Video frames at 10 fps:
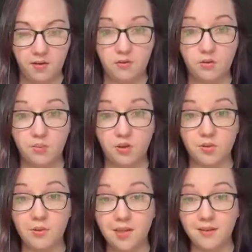so
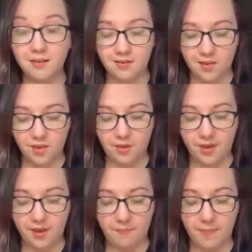much money on it that you
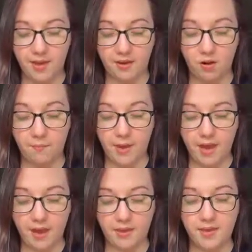can't make it all back.